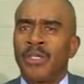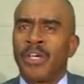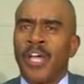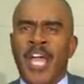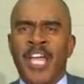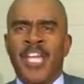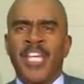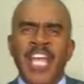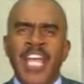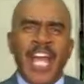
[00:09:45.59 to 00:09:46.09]

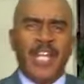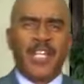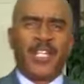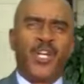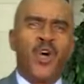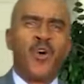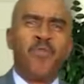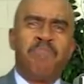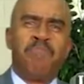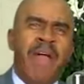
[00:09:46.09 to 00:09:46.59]
And yet
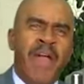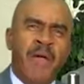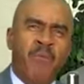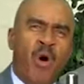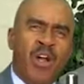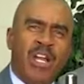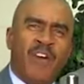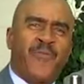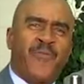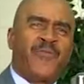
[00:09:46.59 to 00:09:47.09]
you men
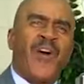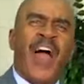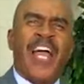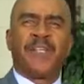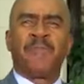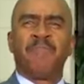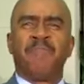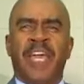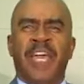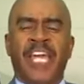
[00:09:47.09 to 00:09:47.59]
want to
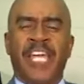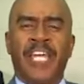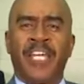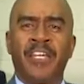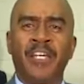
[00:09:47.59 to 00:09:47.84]
fight me.